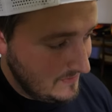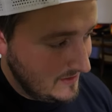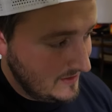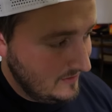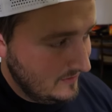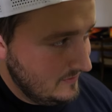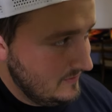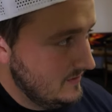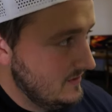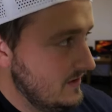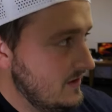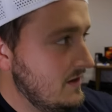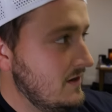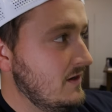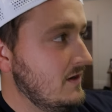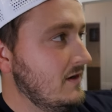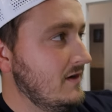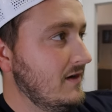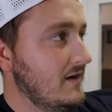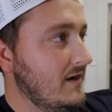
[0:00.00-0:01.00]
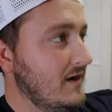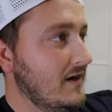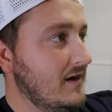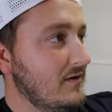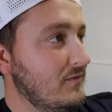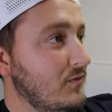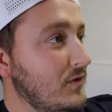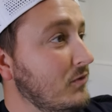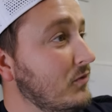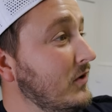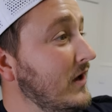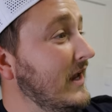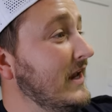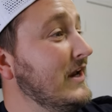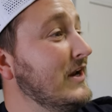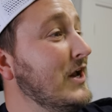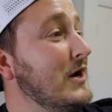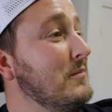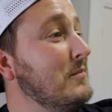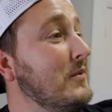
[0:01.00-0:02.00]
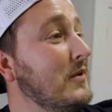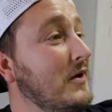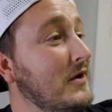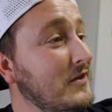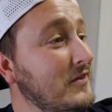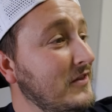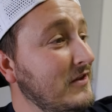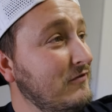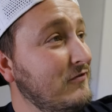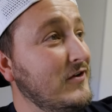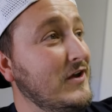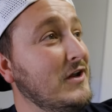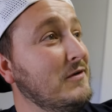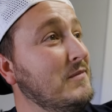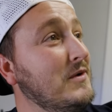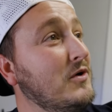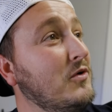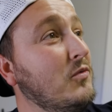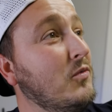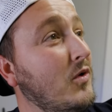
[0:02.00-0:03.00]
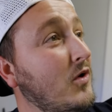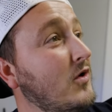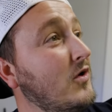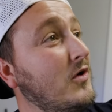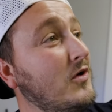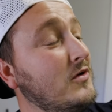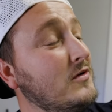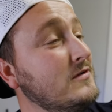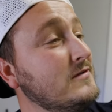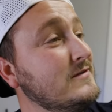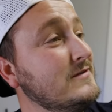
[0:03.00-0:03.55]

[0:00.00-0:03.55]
mail, uh, we will hang it up on the fan mail wall.